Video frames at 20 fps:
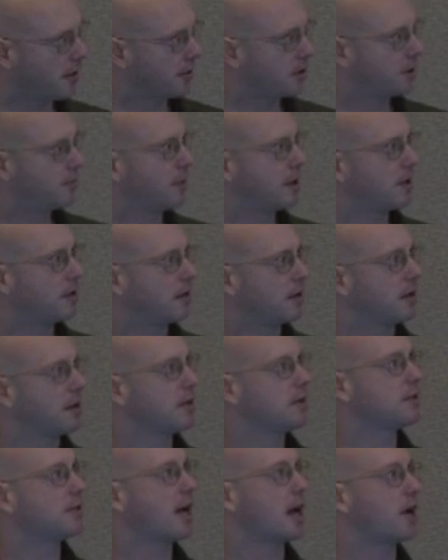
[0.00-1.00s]
other big thing
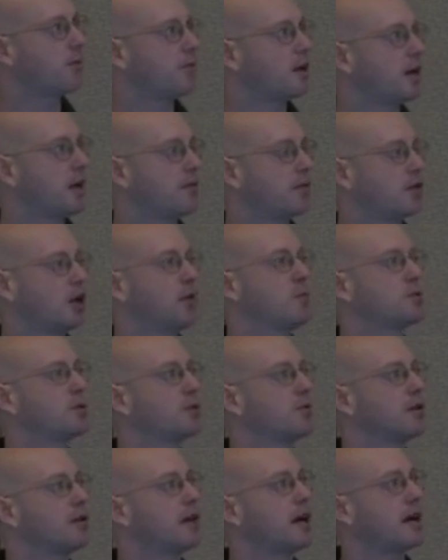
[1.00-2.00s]
is that we have come
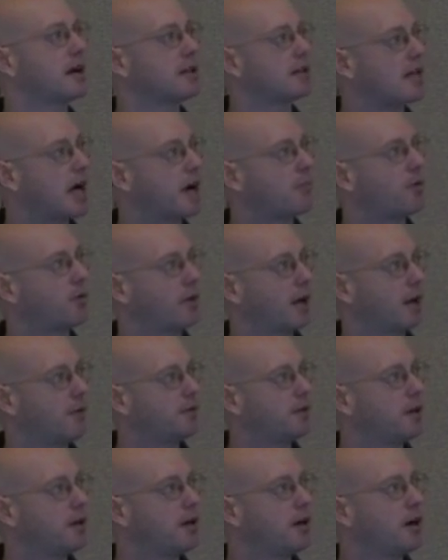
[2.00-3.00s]
to rely a lot more
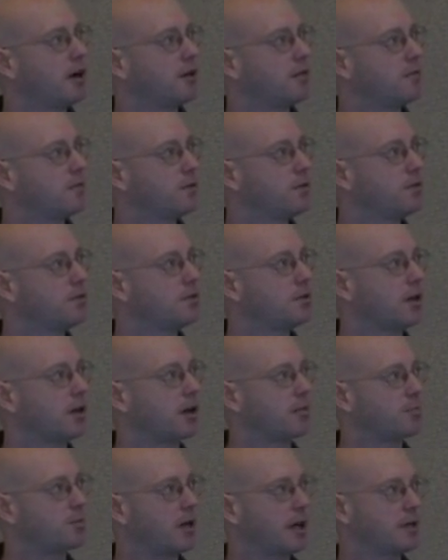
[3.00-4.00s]
heavily on foods that
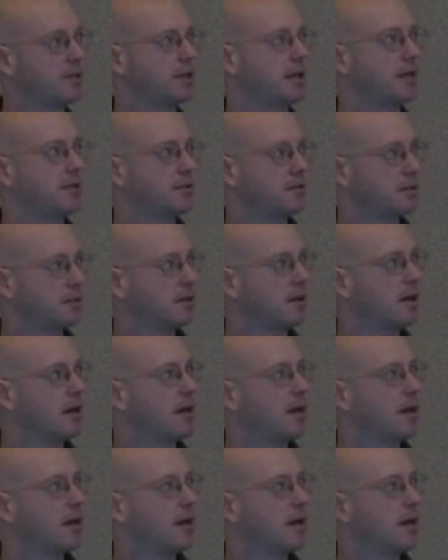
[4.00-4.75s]
are processed